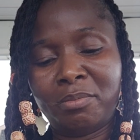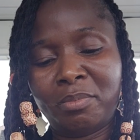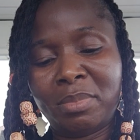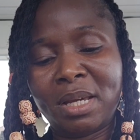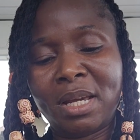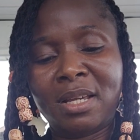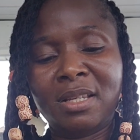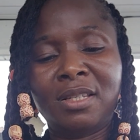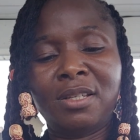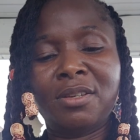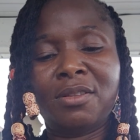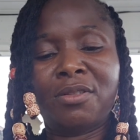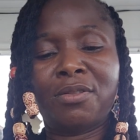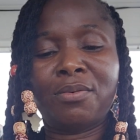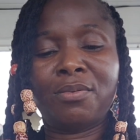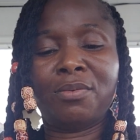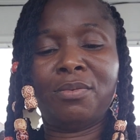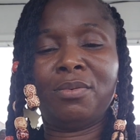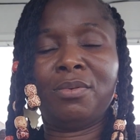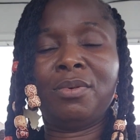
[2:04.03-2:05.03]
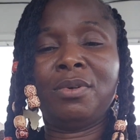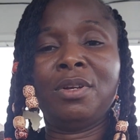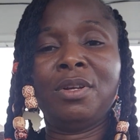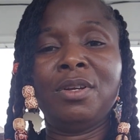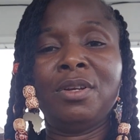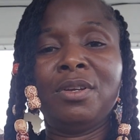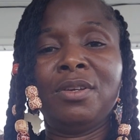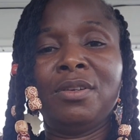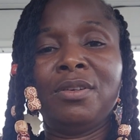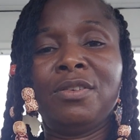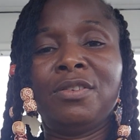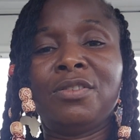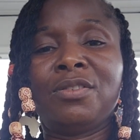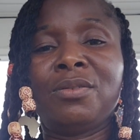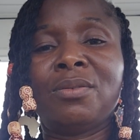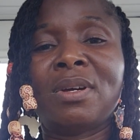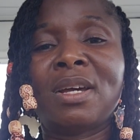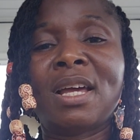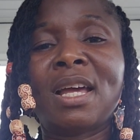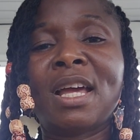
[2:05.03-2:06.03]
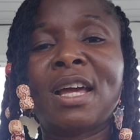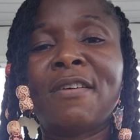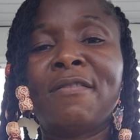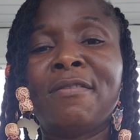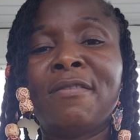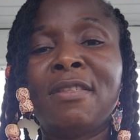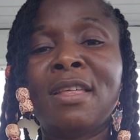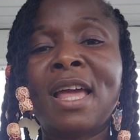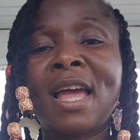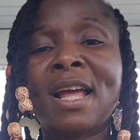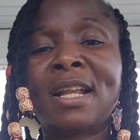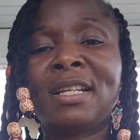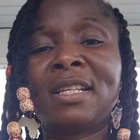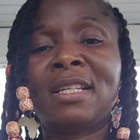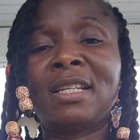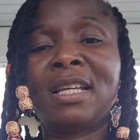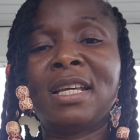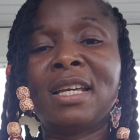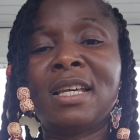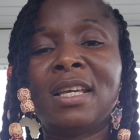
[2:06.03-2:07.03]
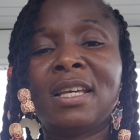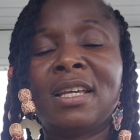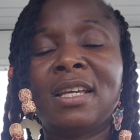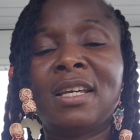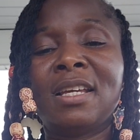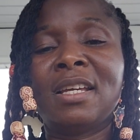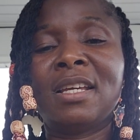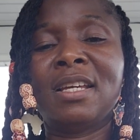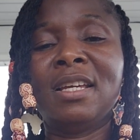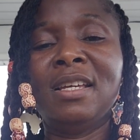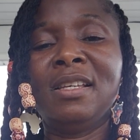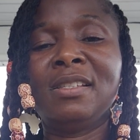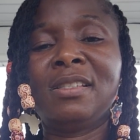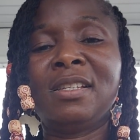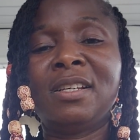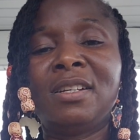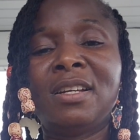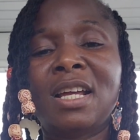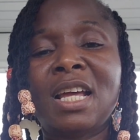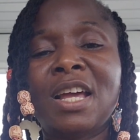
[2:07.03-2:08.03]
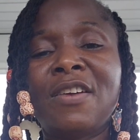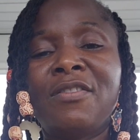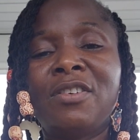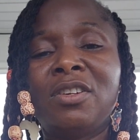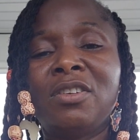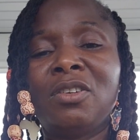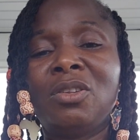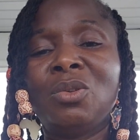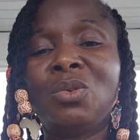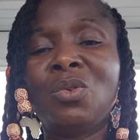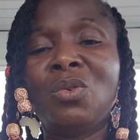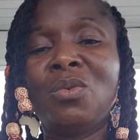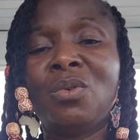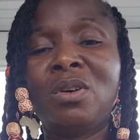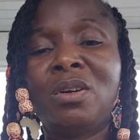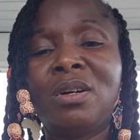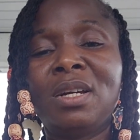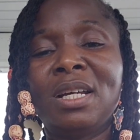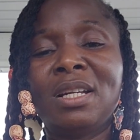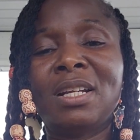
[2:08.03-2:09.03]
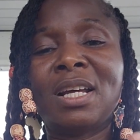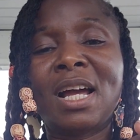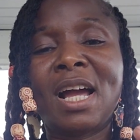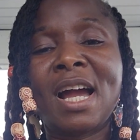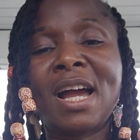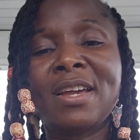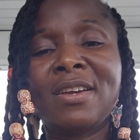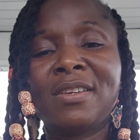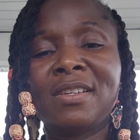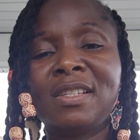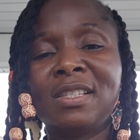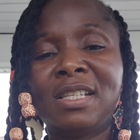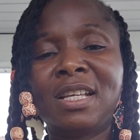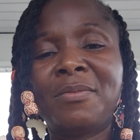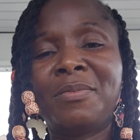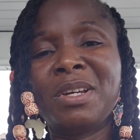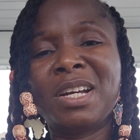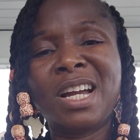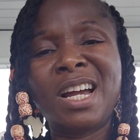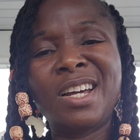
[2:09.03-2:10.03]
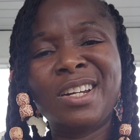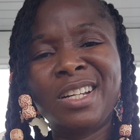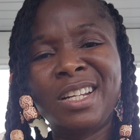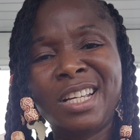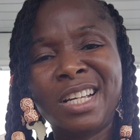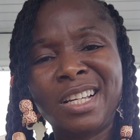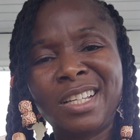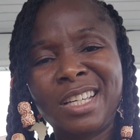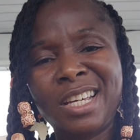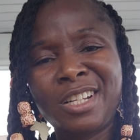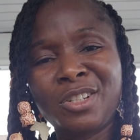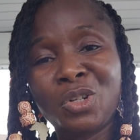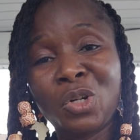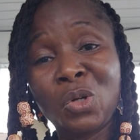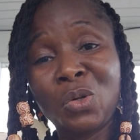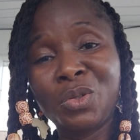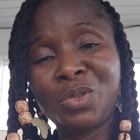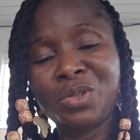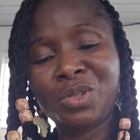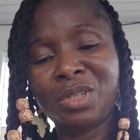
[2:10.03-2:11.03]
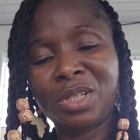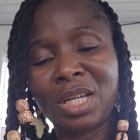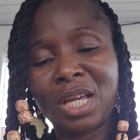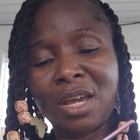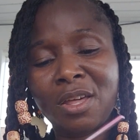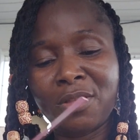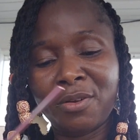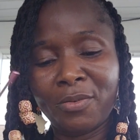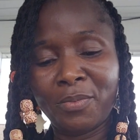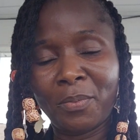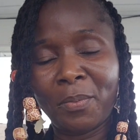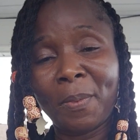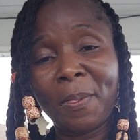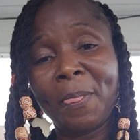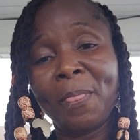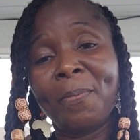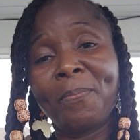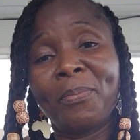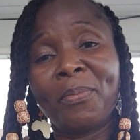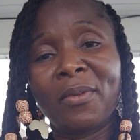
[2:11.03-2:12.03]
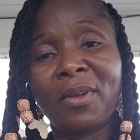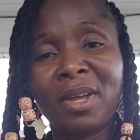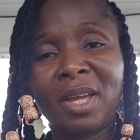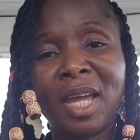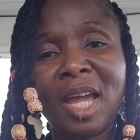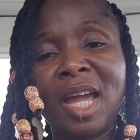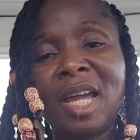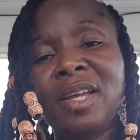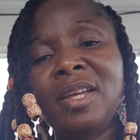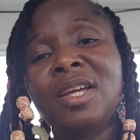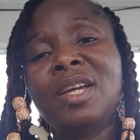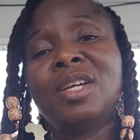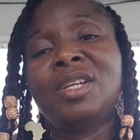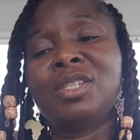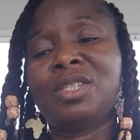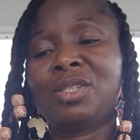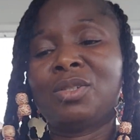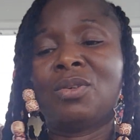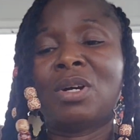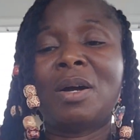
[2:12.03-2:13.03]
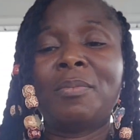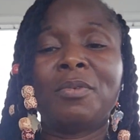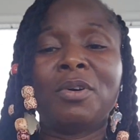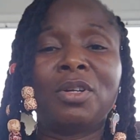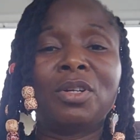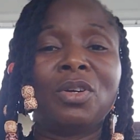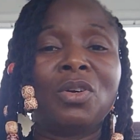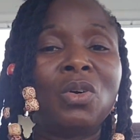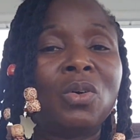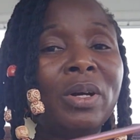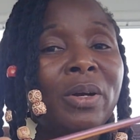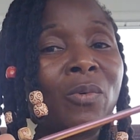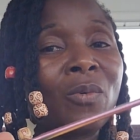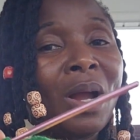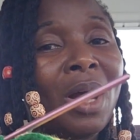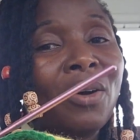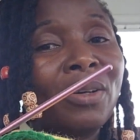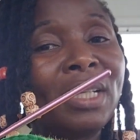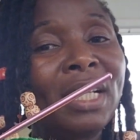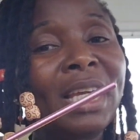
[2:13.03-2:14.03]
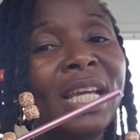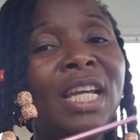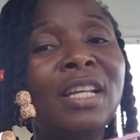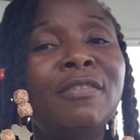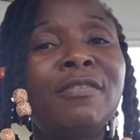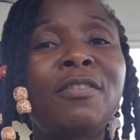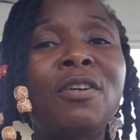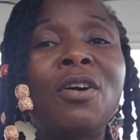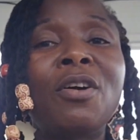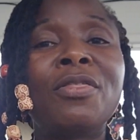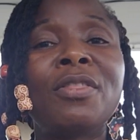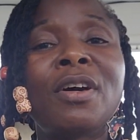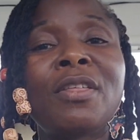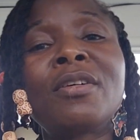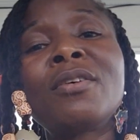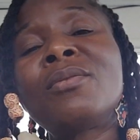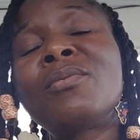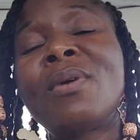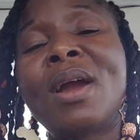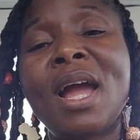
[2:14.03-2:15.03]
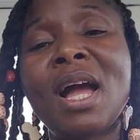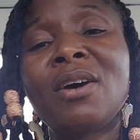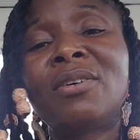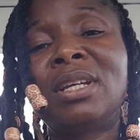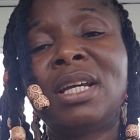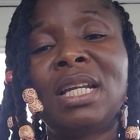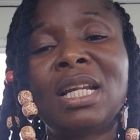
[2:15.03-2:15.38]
pass it through. So I have that. Instead of having a lower and a higher step, it kind of like get closer together. Okay, so I'm gonna go around again for another round,